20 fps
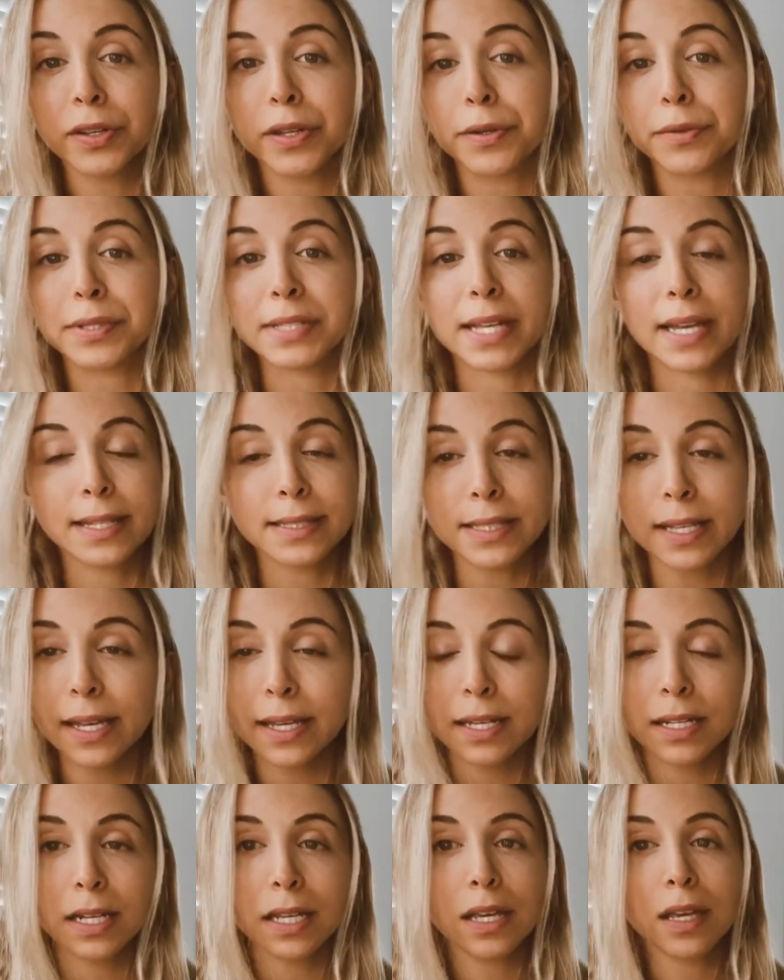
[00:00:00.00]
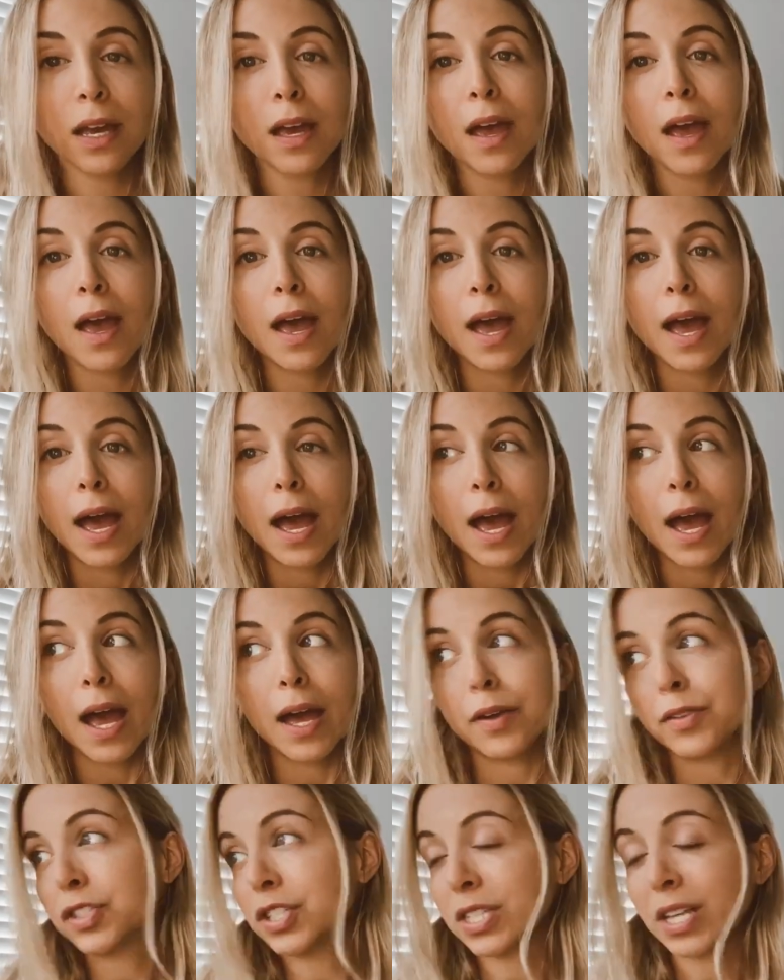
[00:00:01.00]
There was anxiety. I
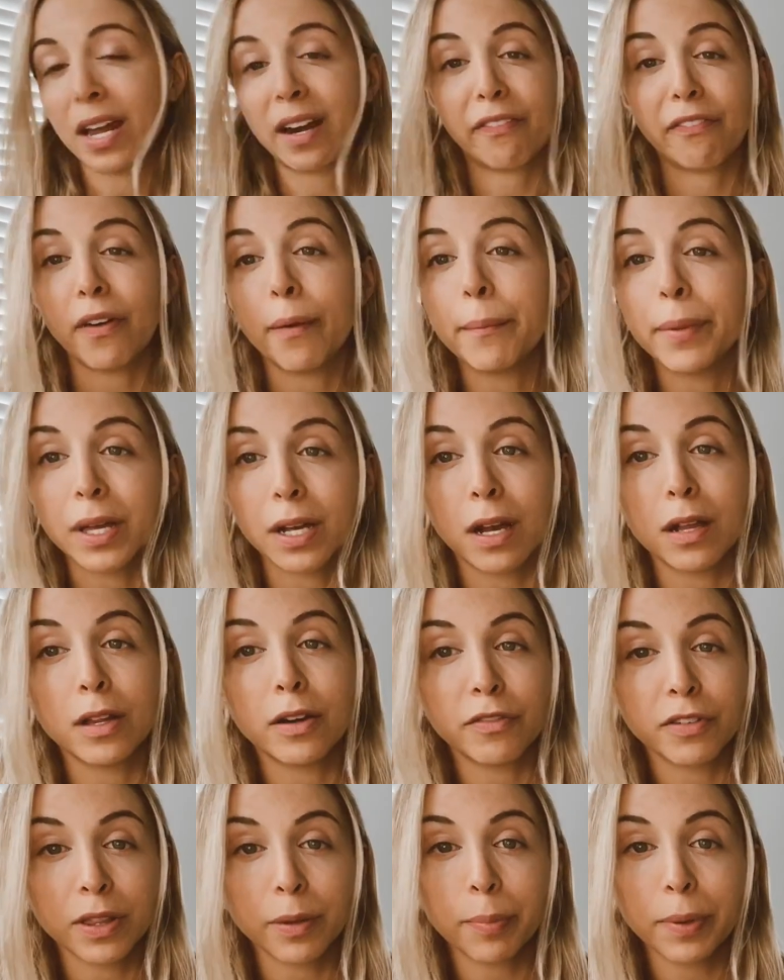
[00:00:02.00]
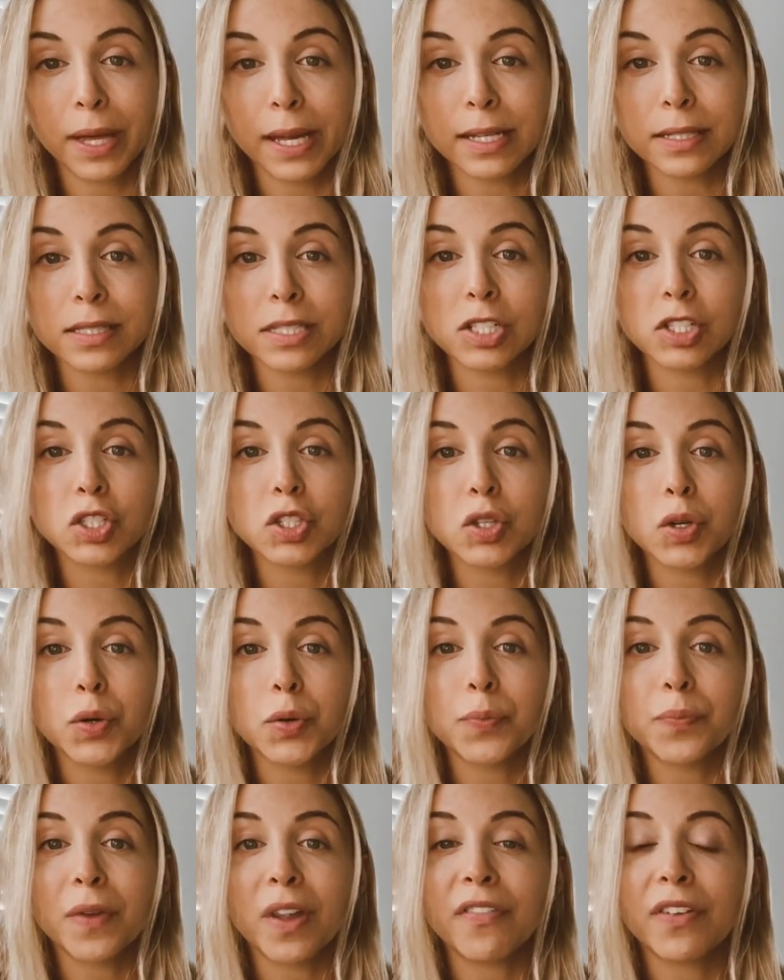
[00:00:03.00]
was just kind of fumbling all over the place. And
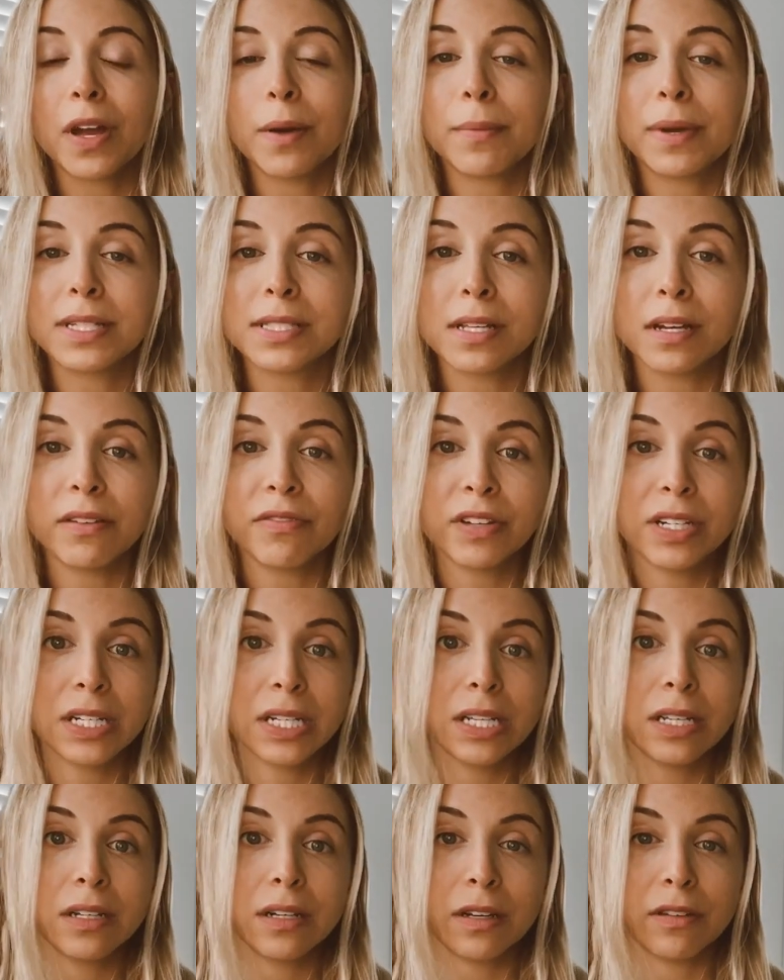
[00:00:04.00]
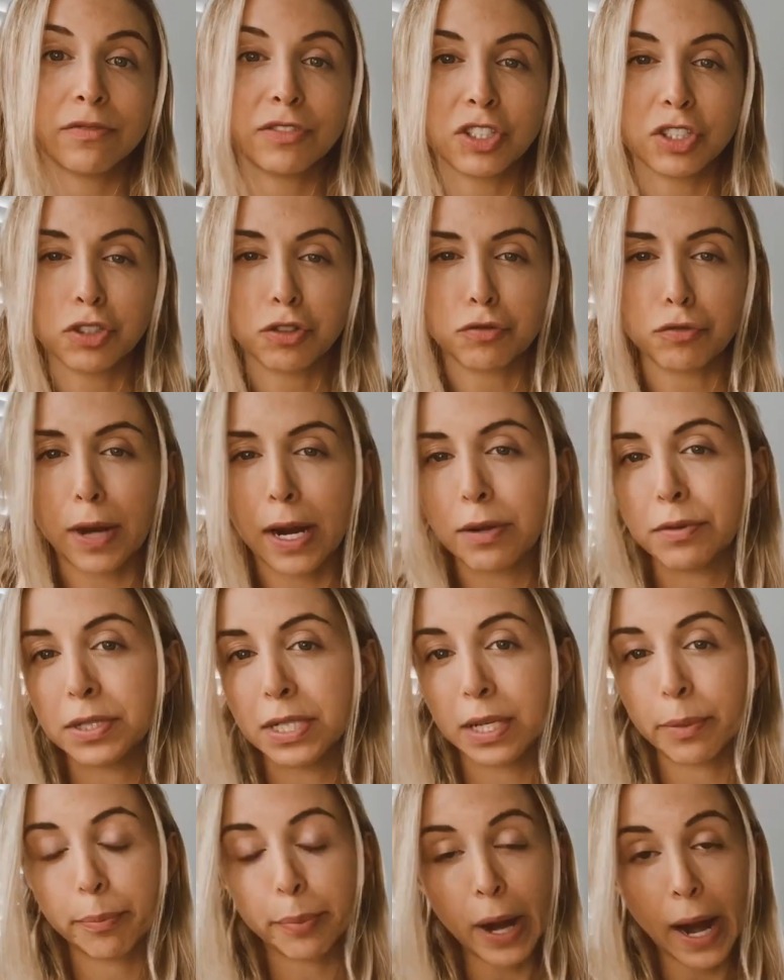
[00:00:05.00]
so I found myself in need of just
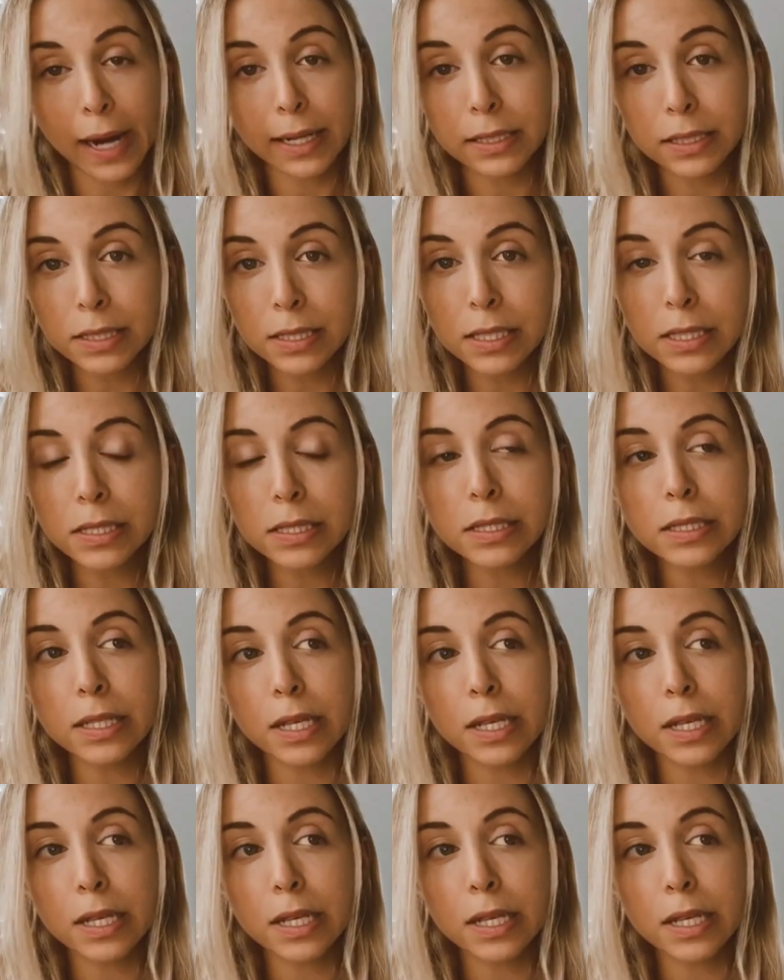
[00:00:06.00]
grounding practices.